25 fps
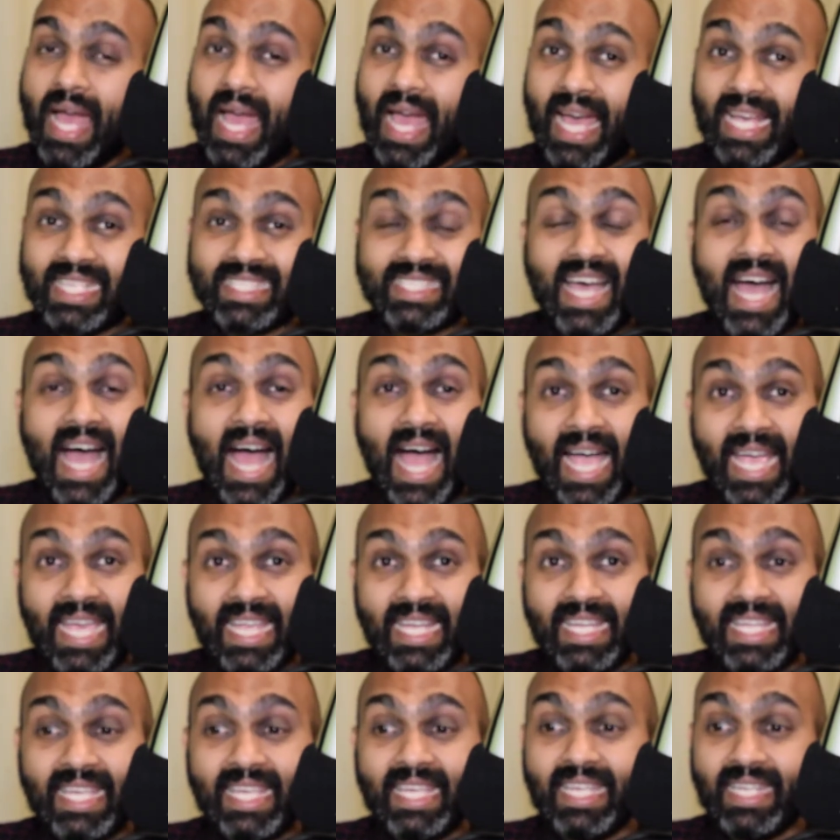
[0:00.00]
as
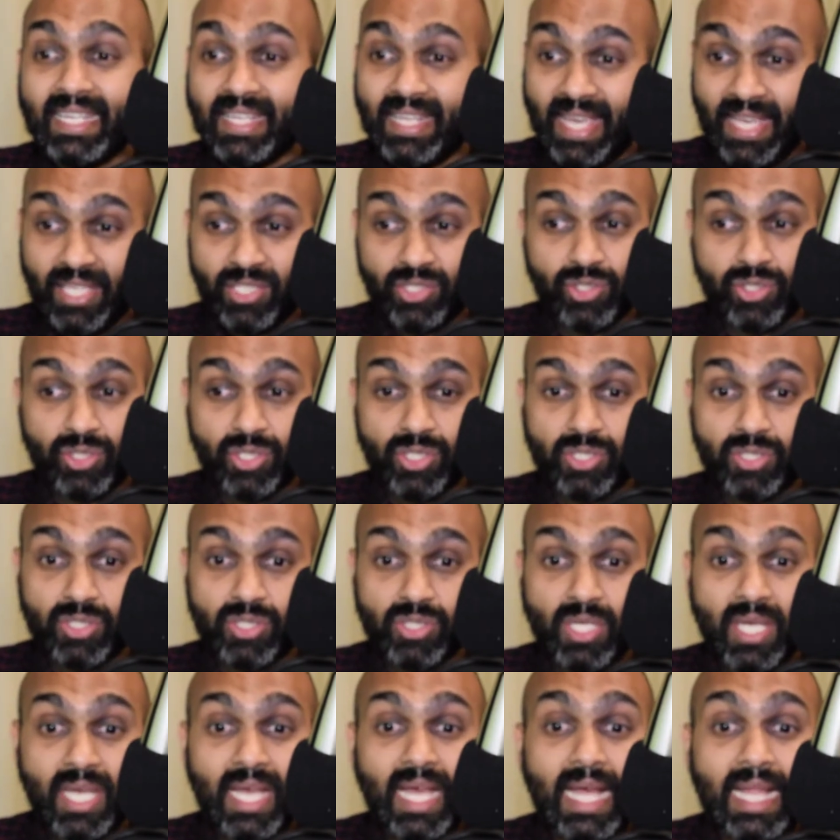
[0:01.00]
highly dangerous.